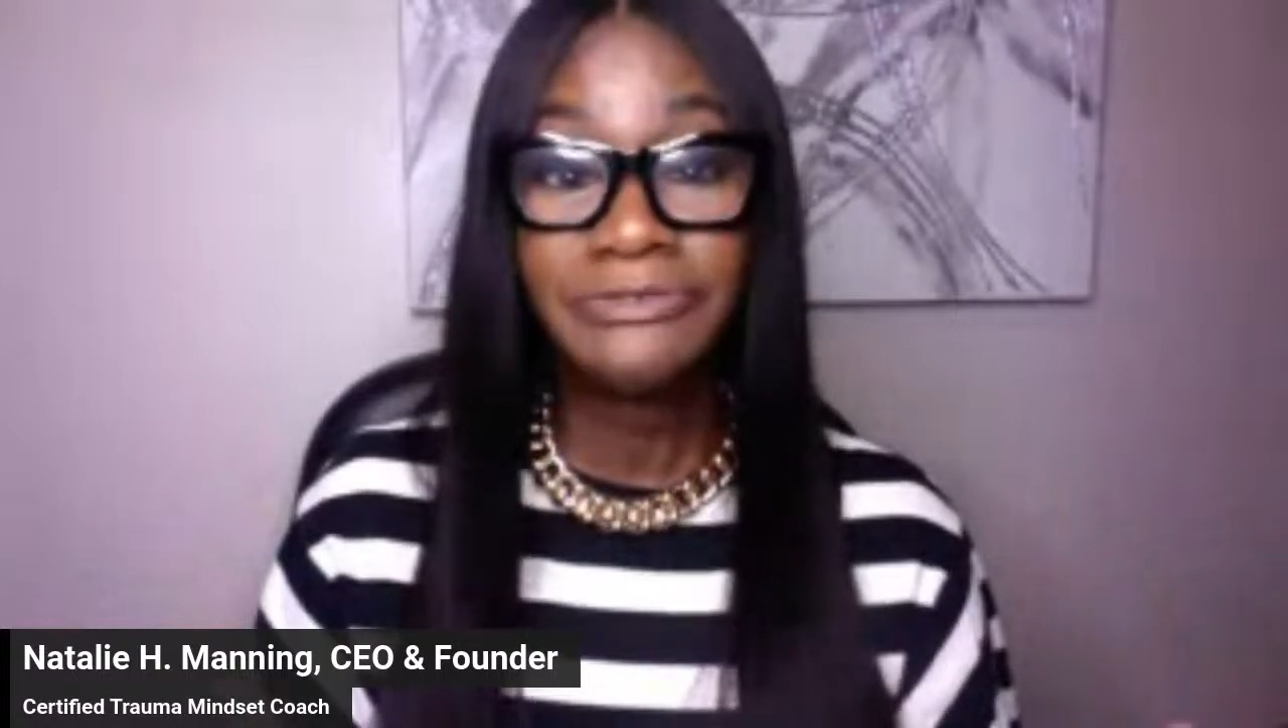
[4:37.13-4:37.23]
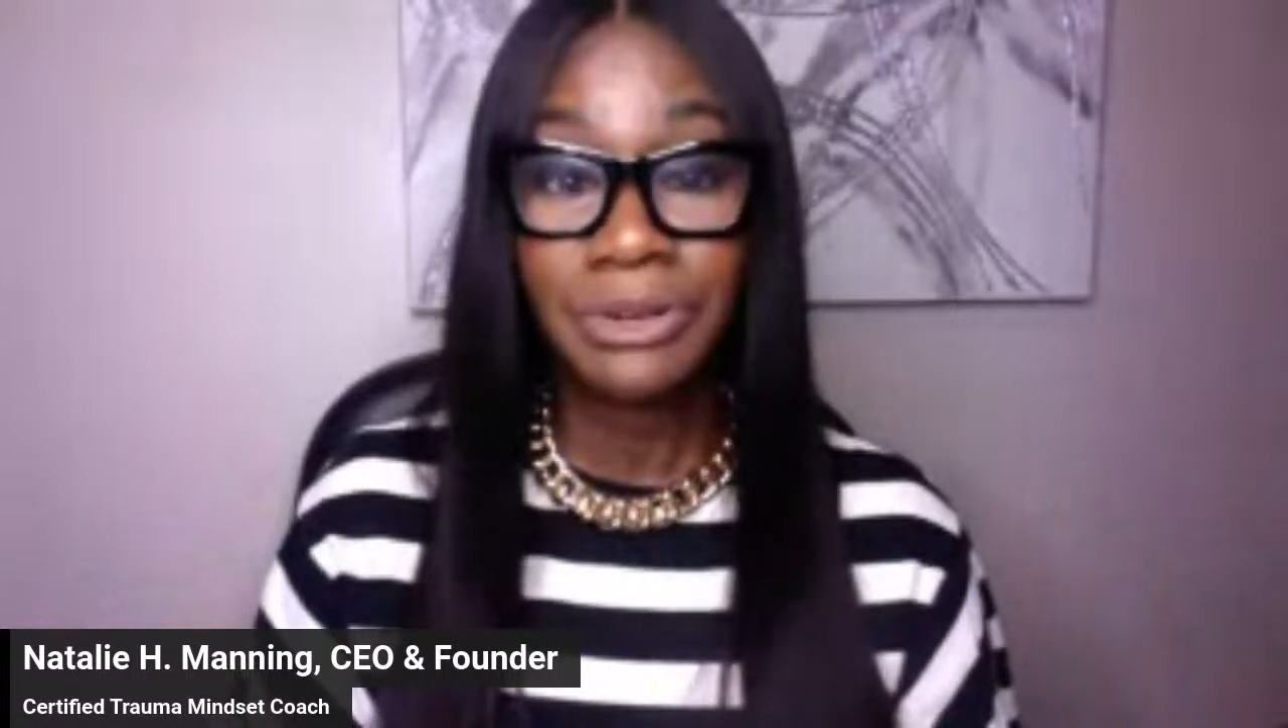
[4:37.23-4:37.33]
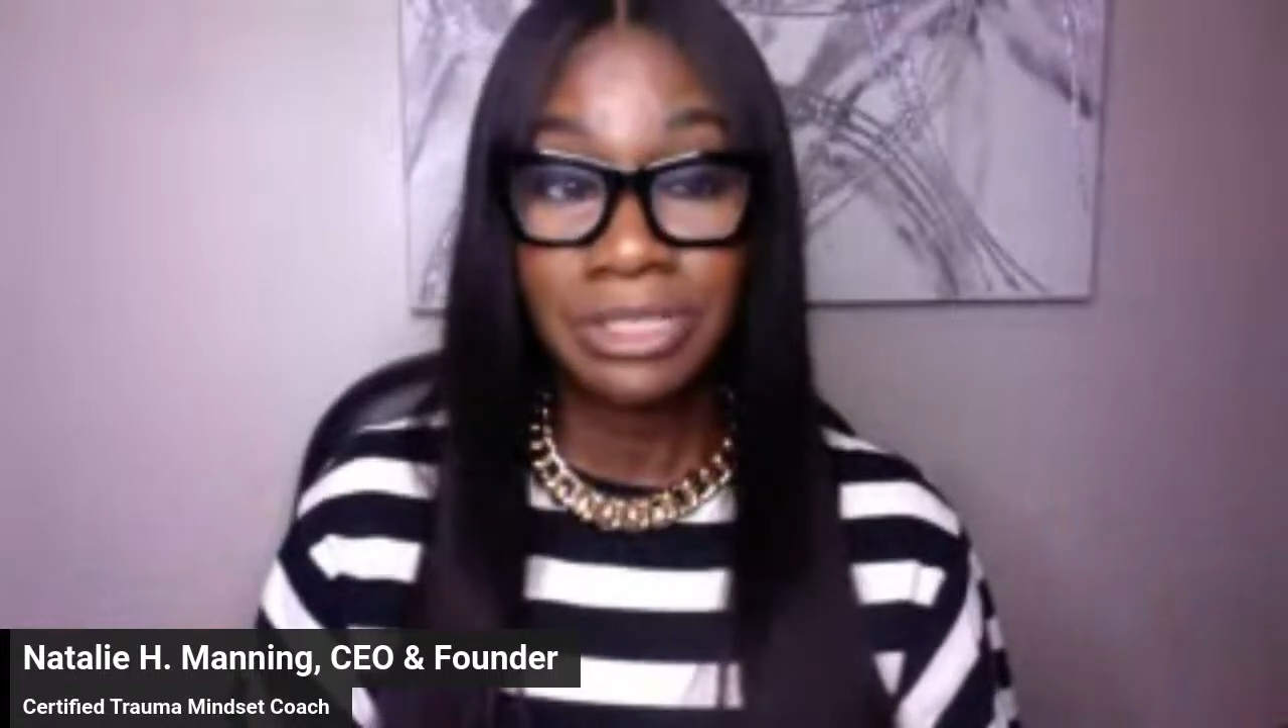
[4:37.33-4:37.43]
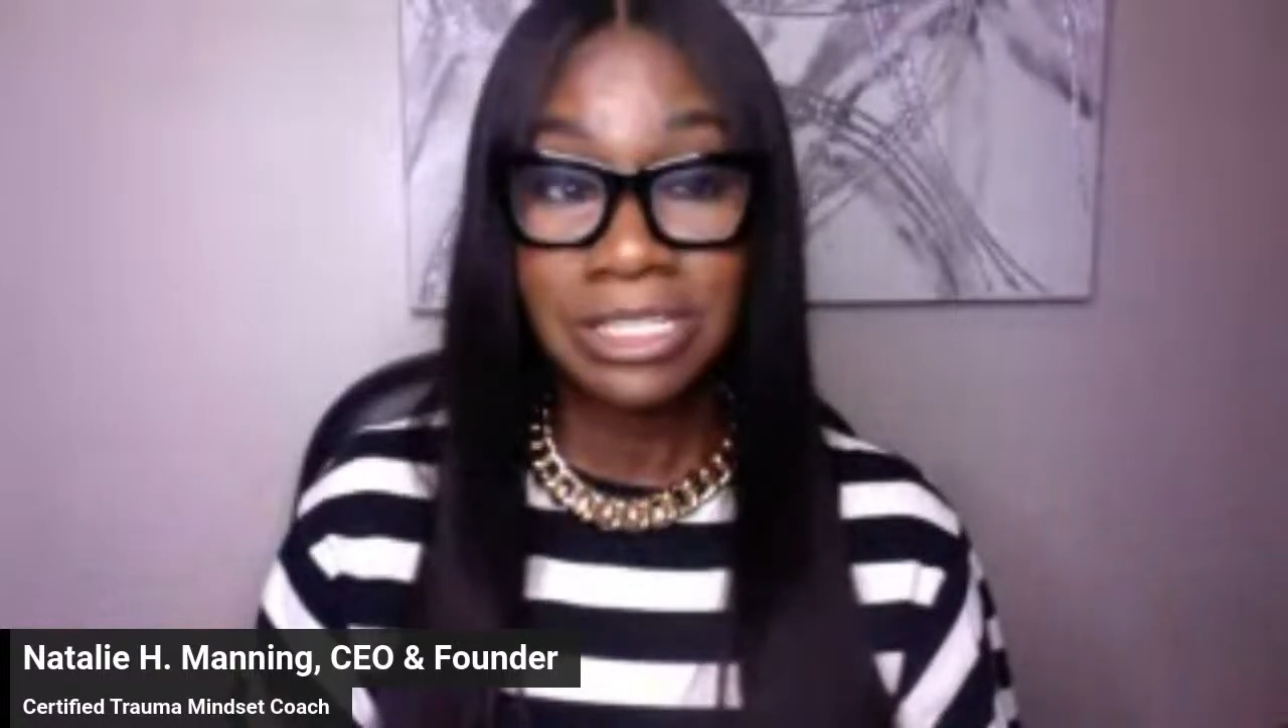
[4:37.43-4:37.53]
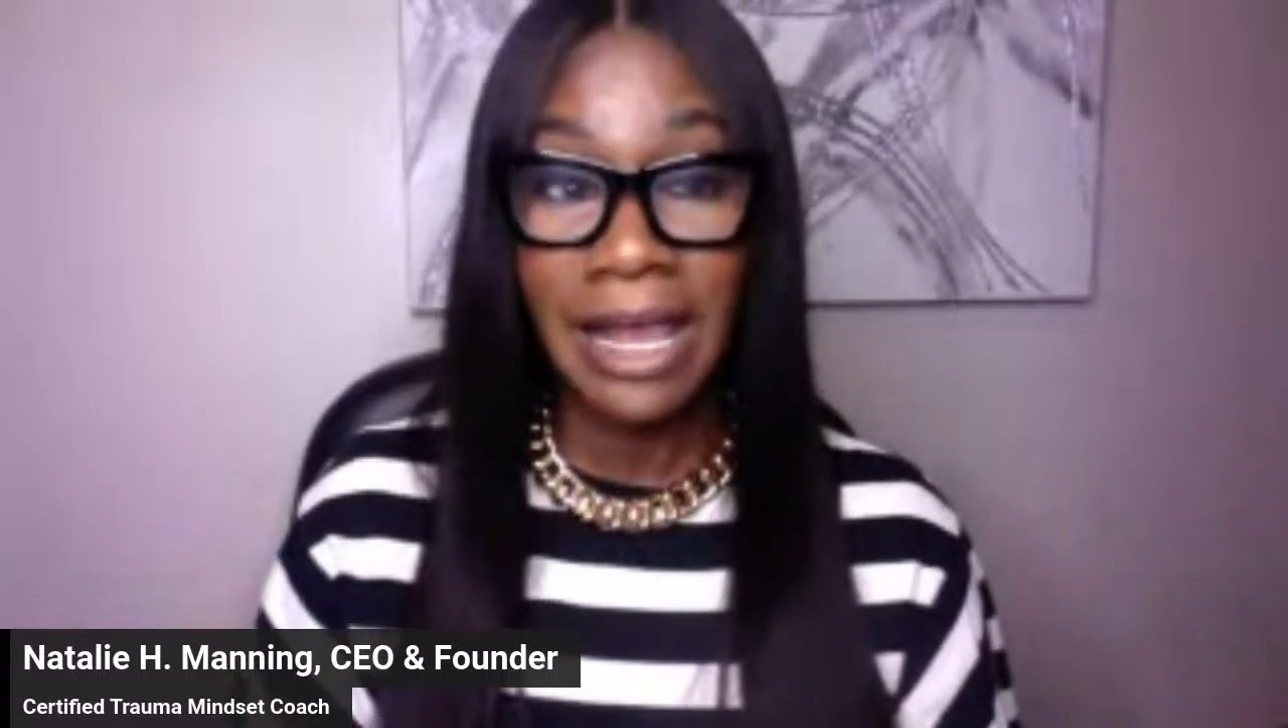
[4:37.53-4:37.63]

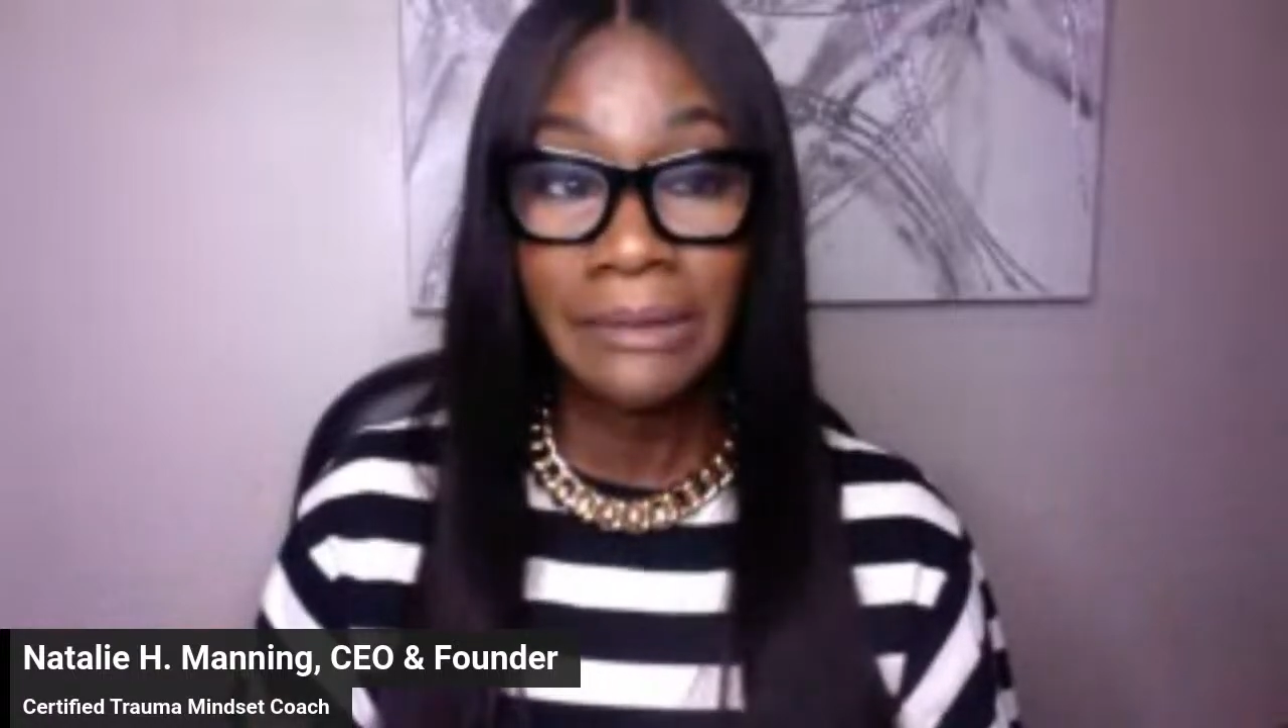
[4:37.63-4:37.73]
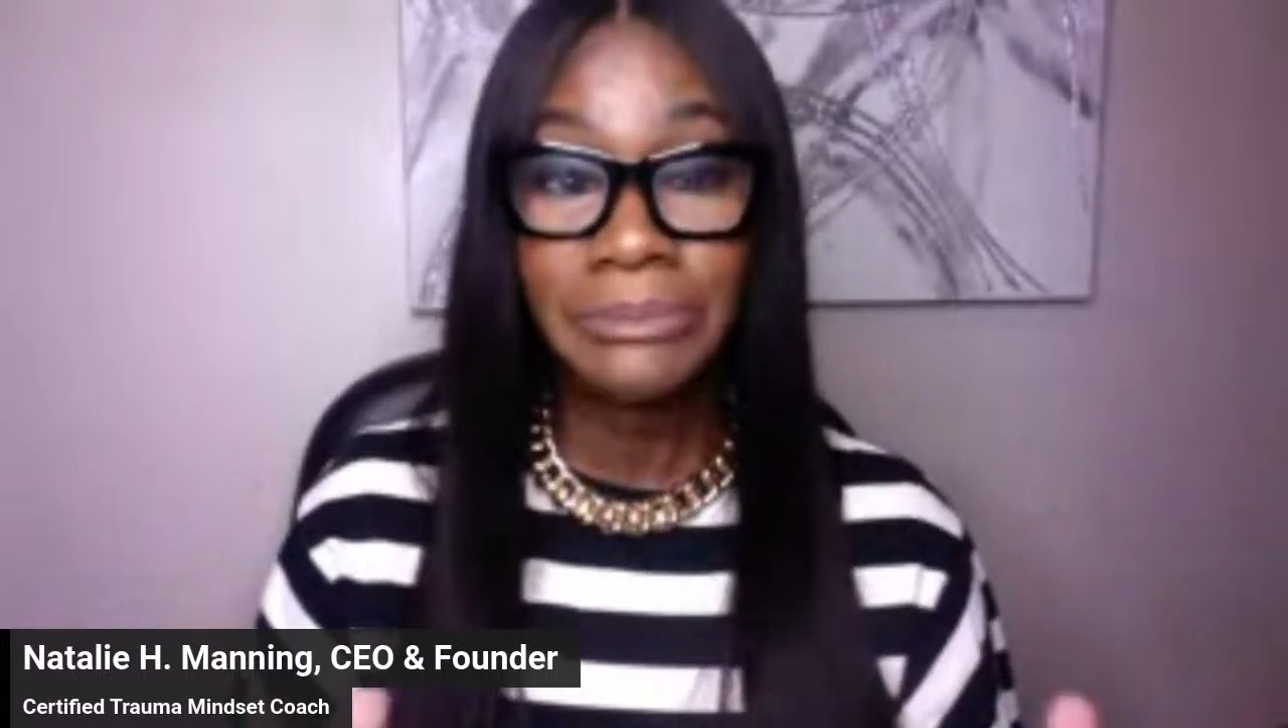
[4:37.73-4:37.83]
first time.